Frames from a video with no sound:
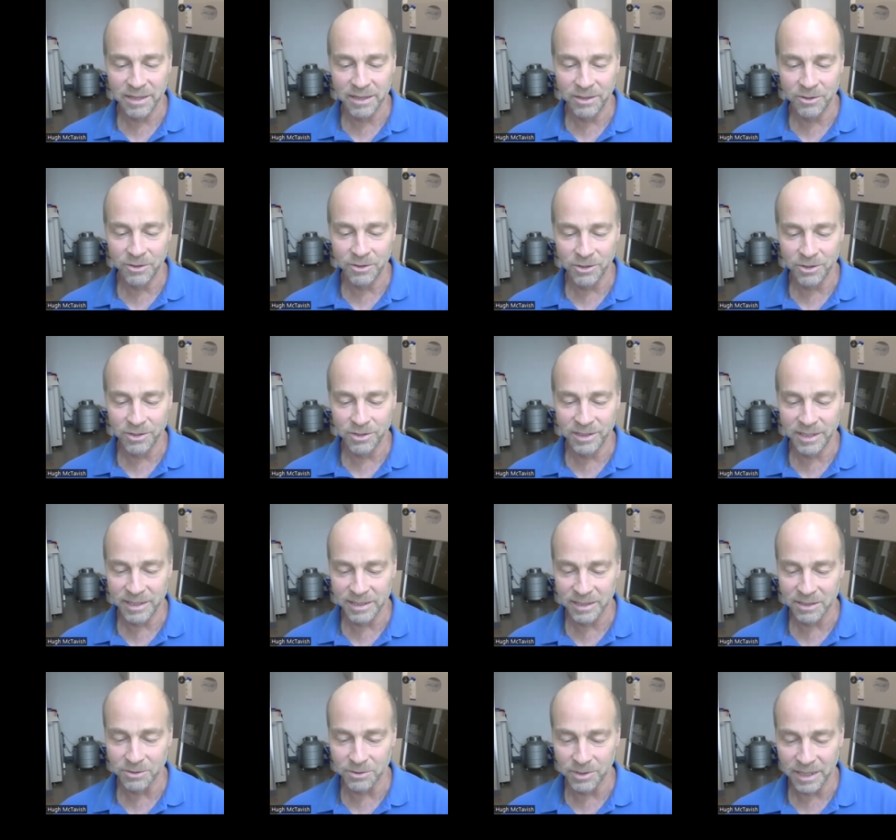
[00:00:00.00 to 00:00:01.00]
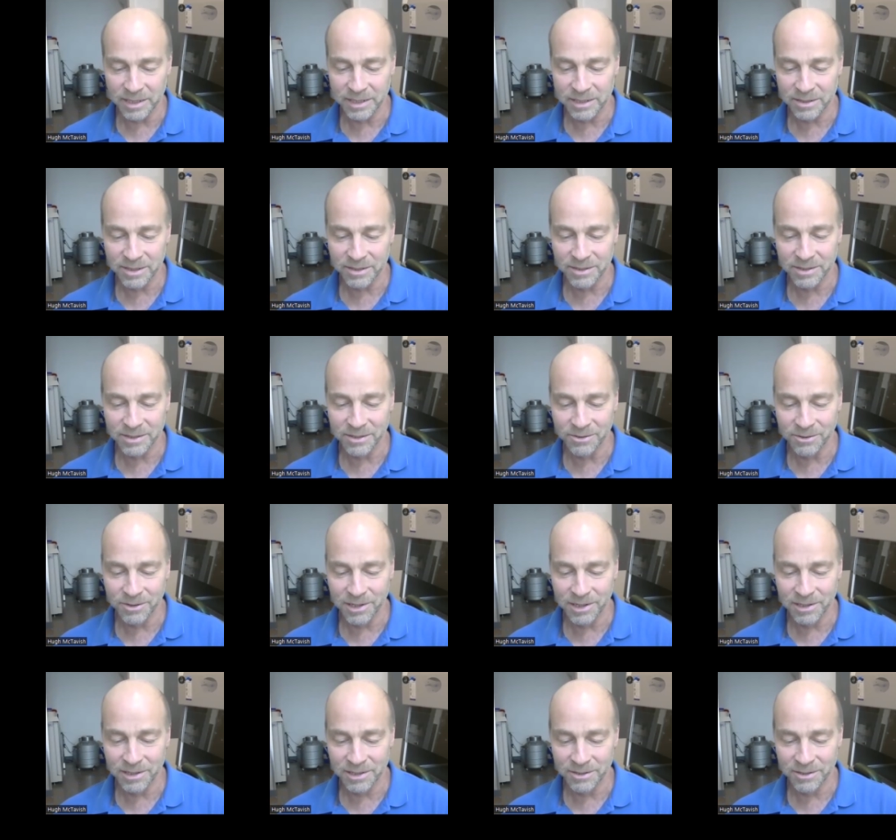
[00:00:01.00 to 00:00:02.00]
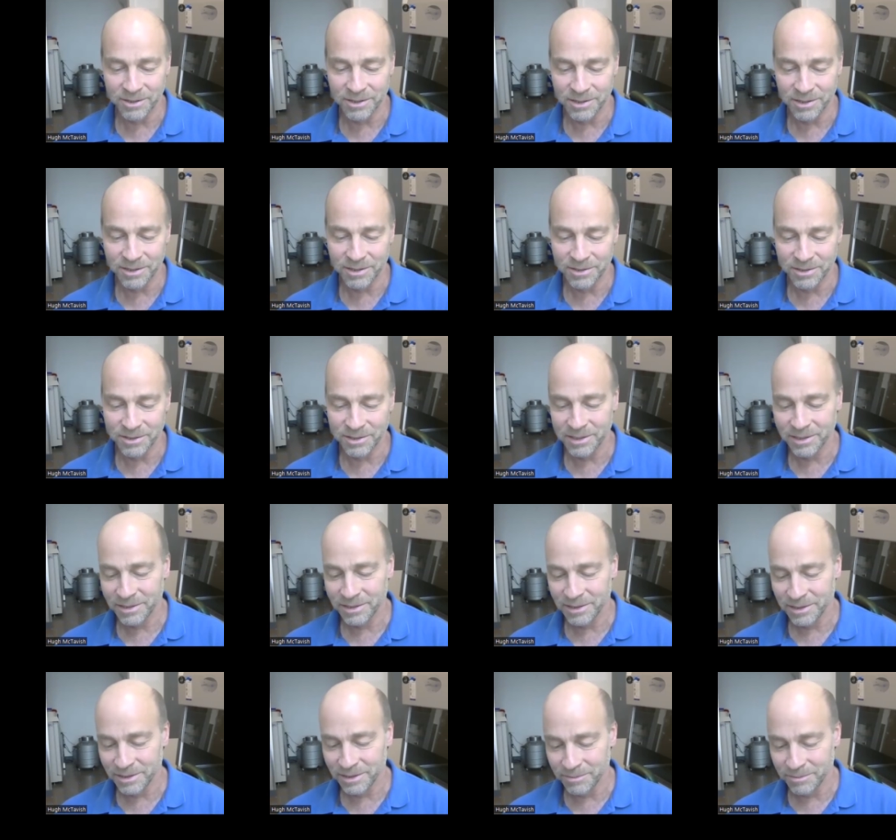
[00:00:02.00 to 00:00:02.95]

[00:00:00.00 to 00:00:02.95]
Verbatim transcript: your district or, or the,